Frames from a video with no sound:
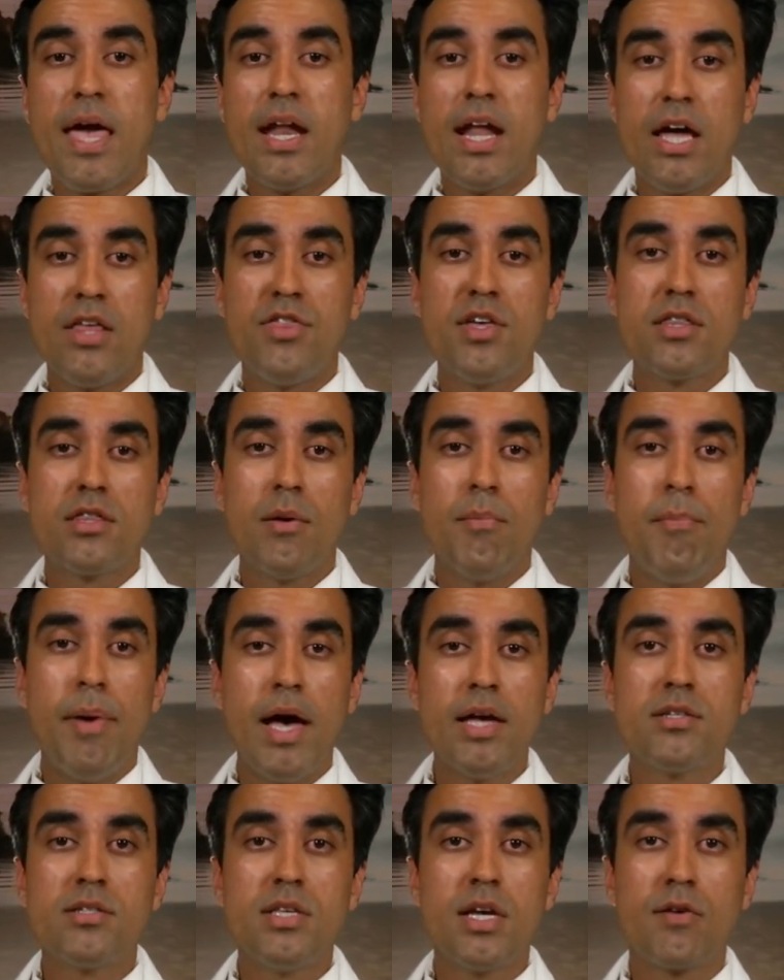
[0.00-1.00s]
And I think the
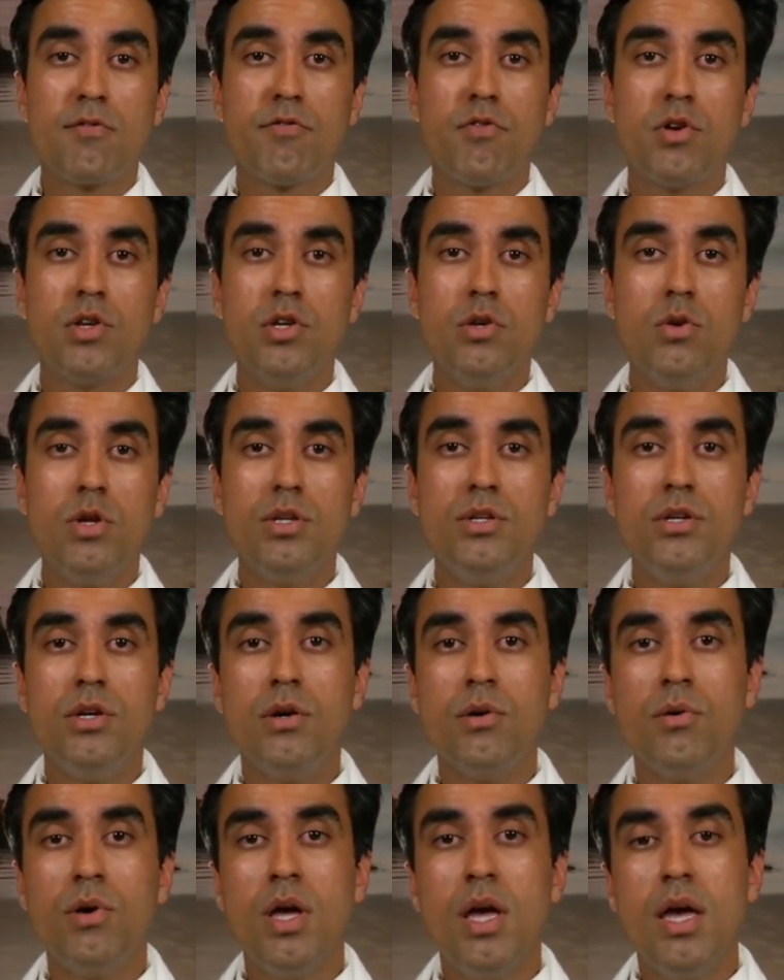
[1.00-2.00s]
best thing for you to
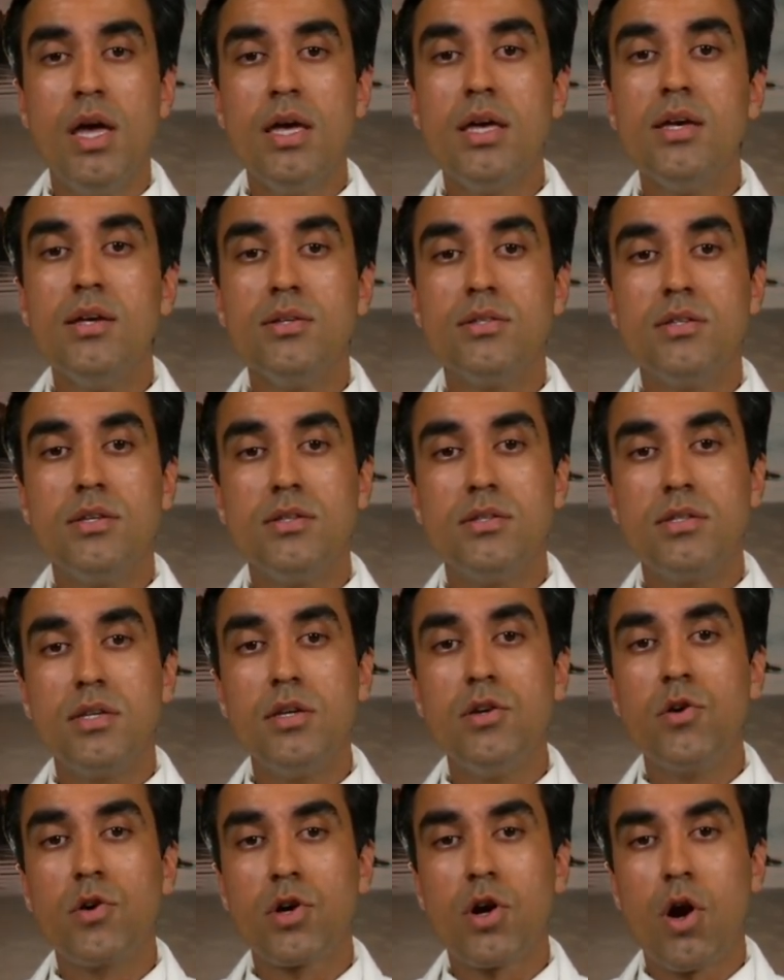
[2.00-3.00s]
do is to
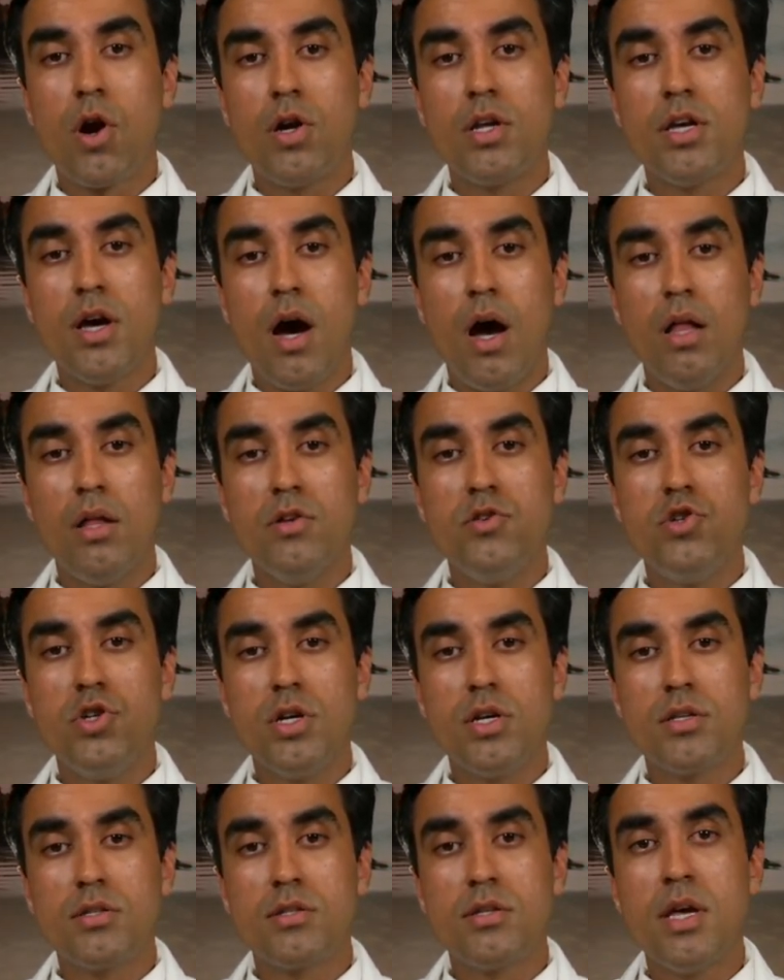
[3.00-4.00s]
see your
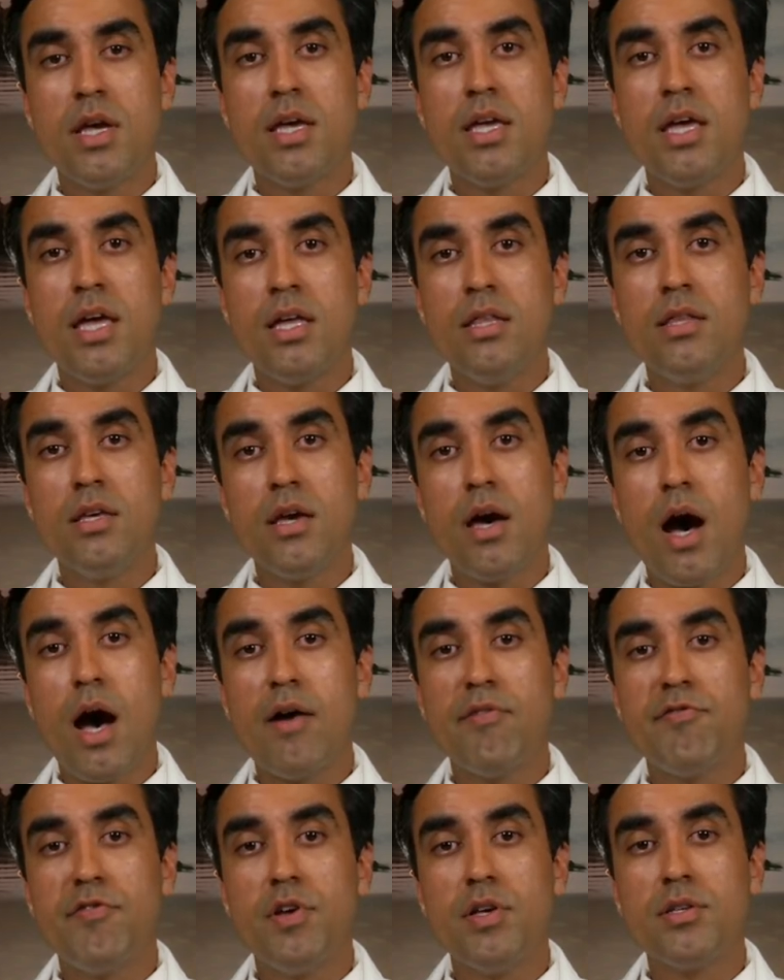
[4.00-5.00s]
cardiologist in the
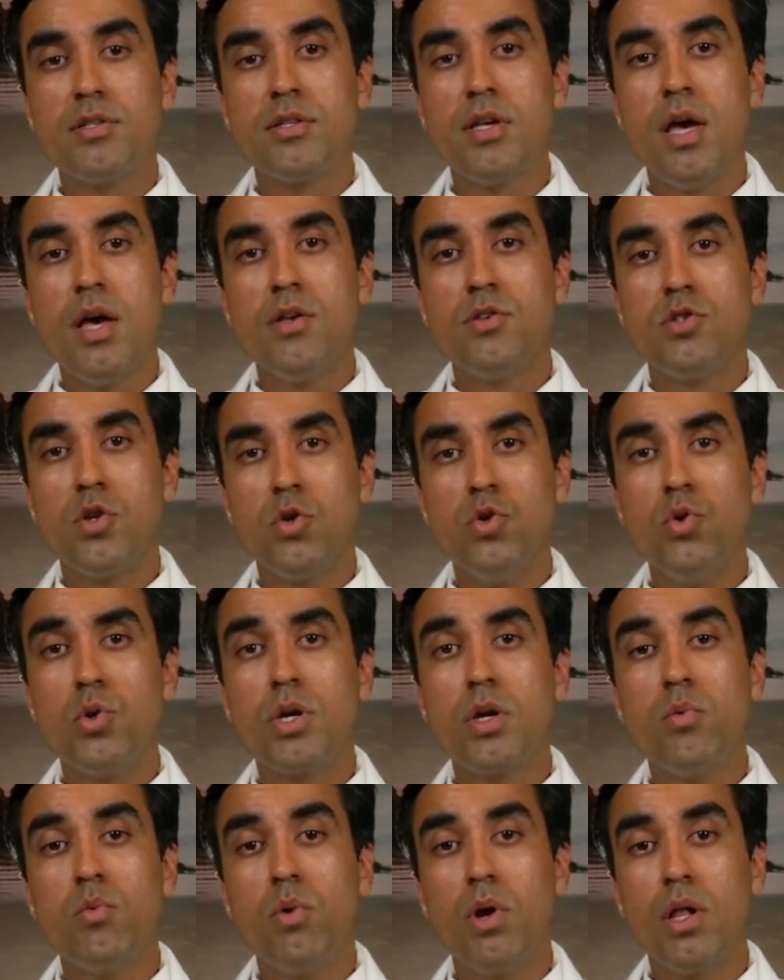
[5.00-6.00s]
office so
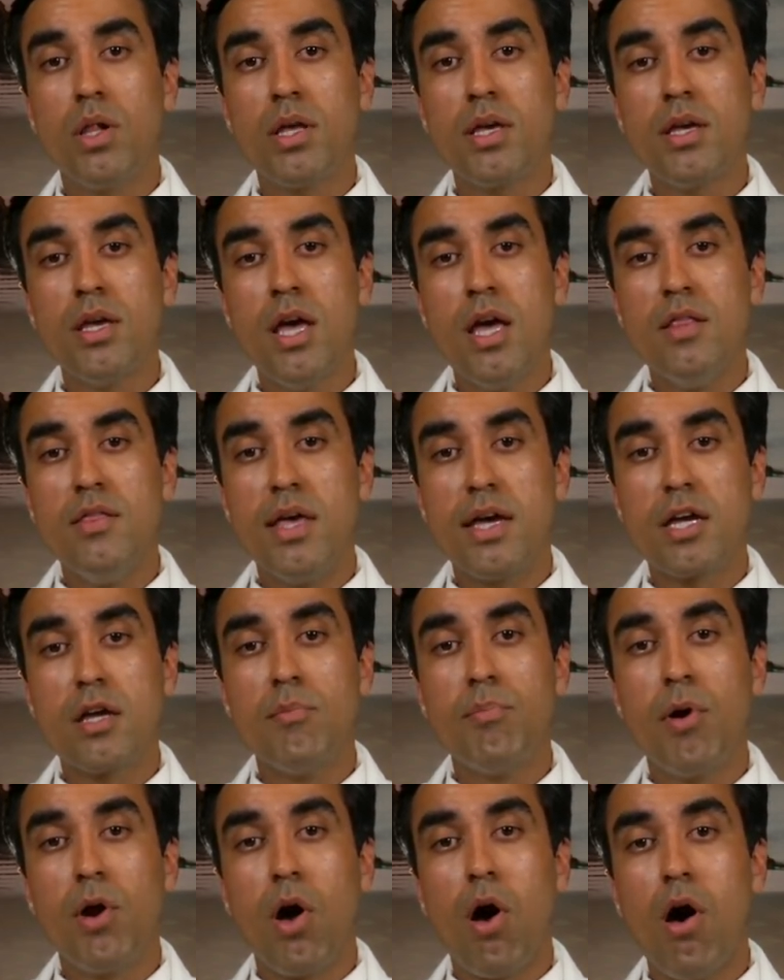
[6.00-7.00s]
you can really, they
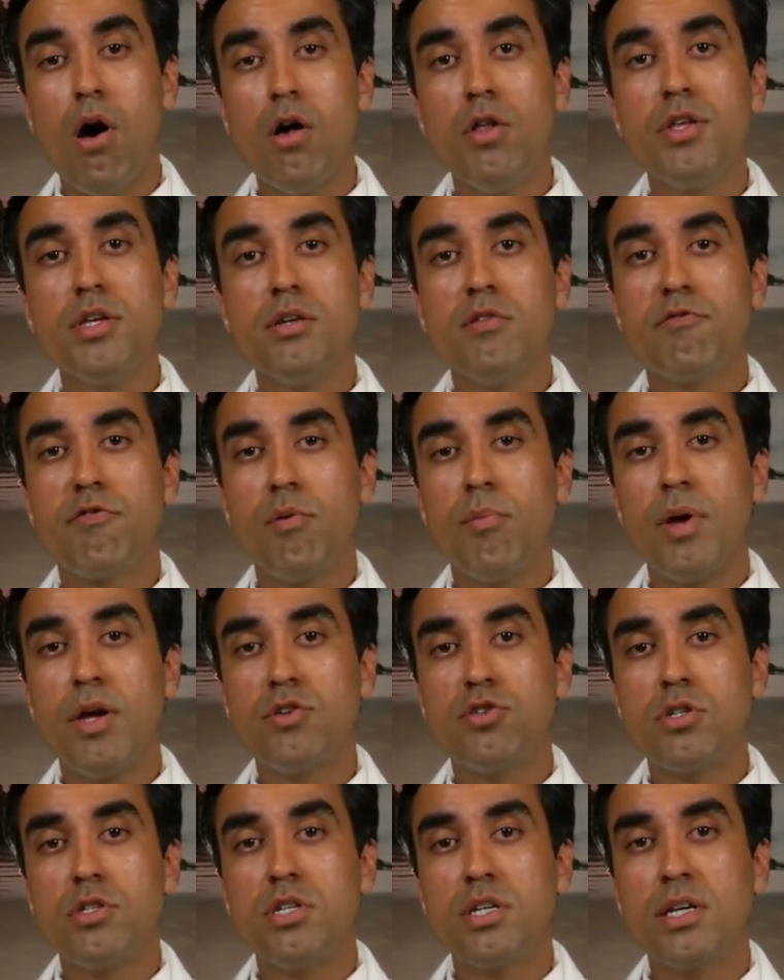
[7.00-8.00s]
can put all the
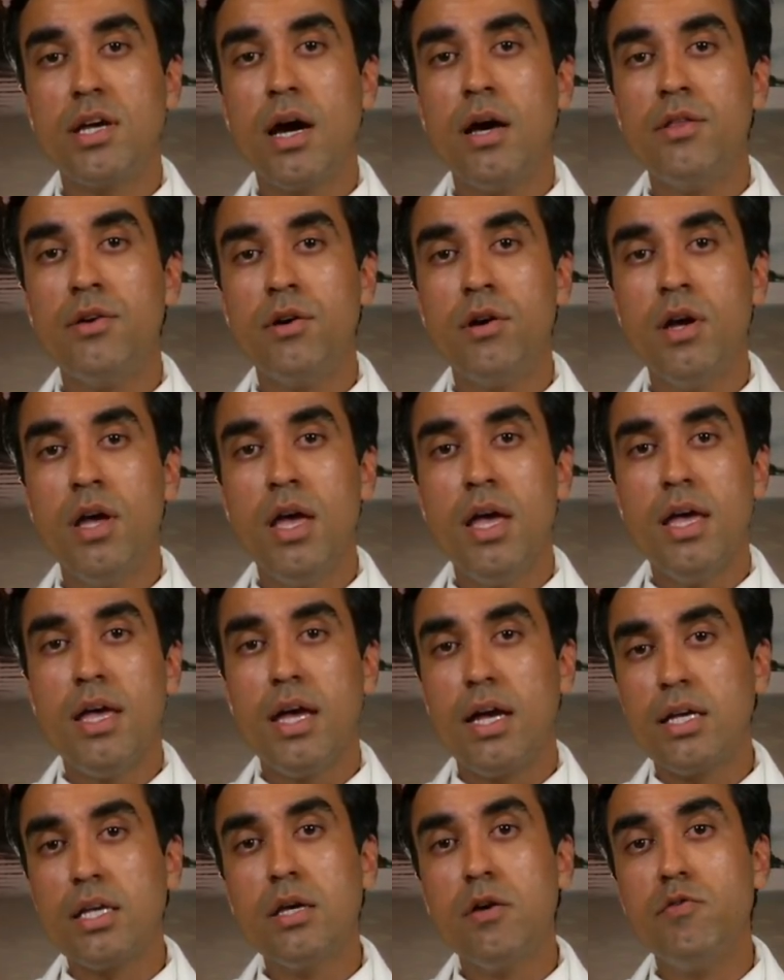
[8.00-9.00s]
information together
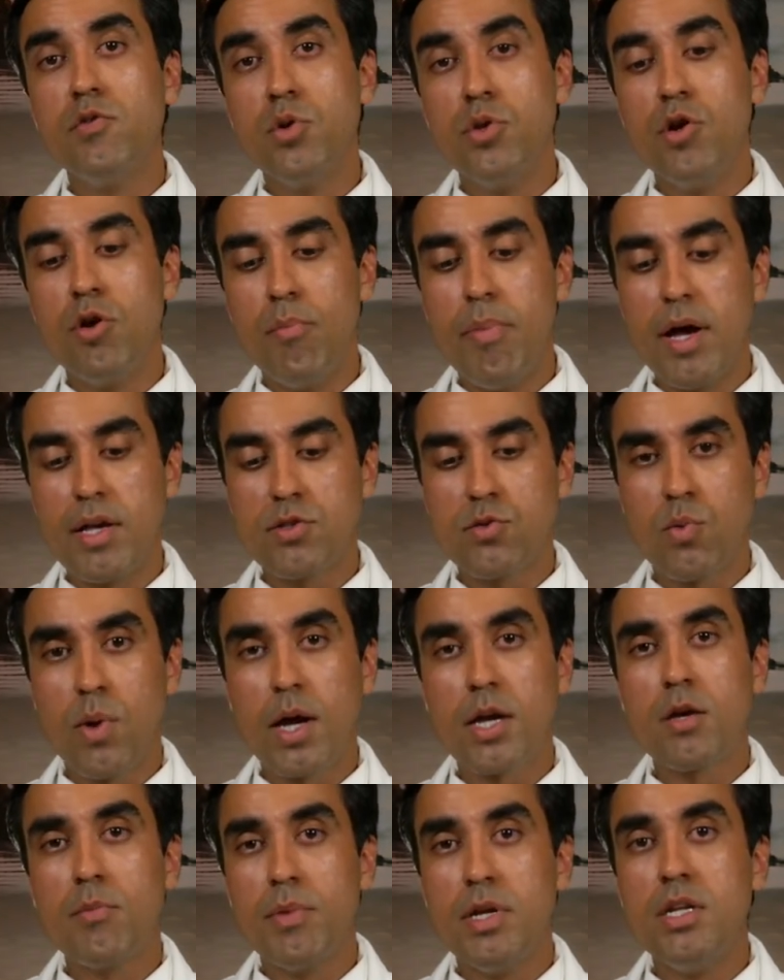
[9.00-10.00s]
and give you their best
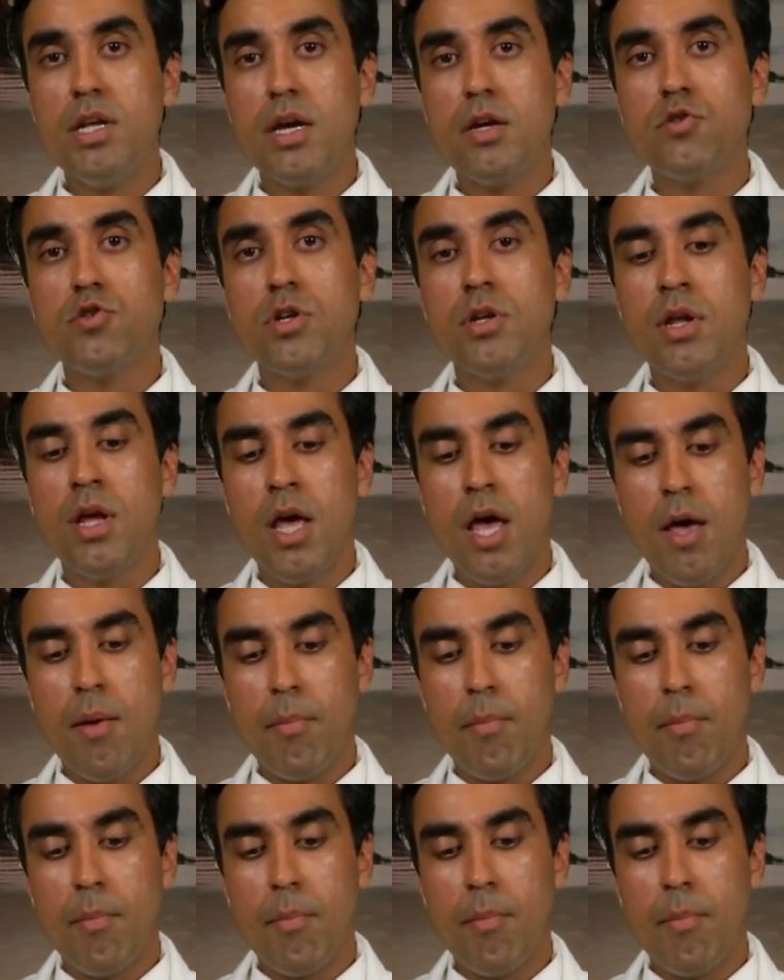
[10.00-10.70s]
recommendation.